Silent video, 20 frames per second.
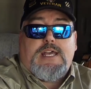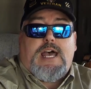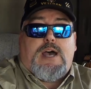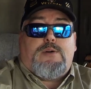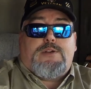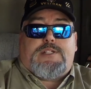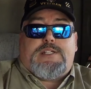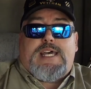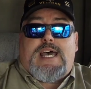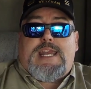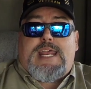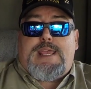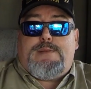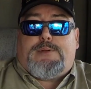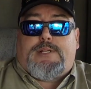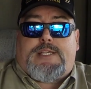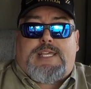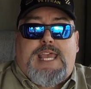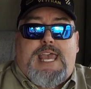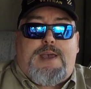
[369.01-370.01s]
I was not
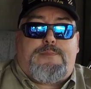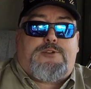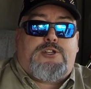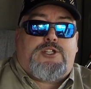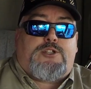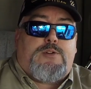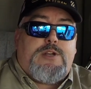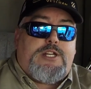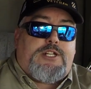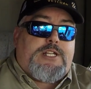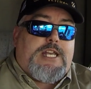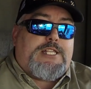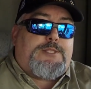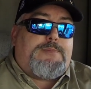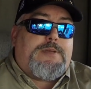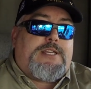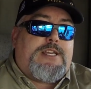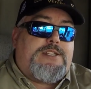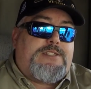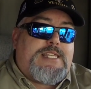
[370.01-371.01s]
able to capture screenshots
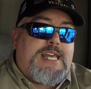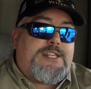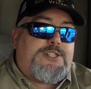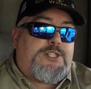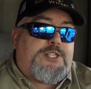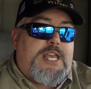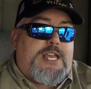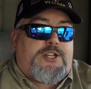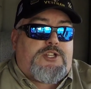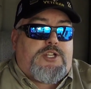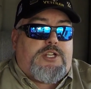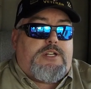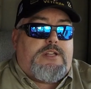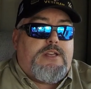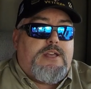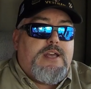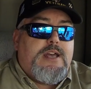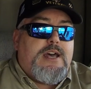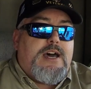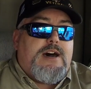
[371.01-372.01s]
because that section
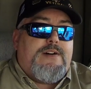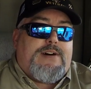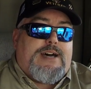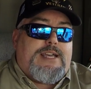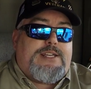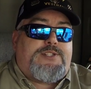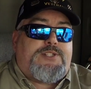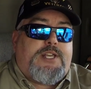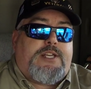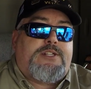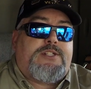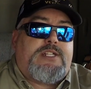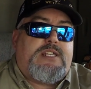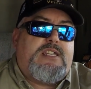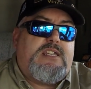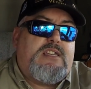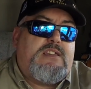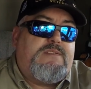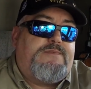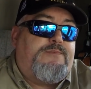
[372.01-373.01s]
of
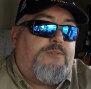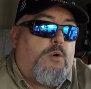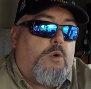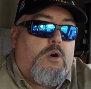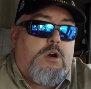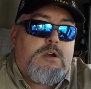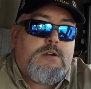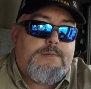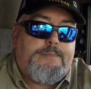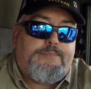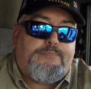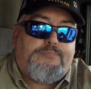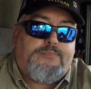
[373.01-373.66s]
I-64,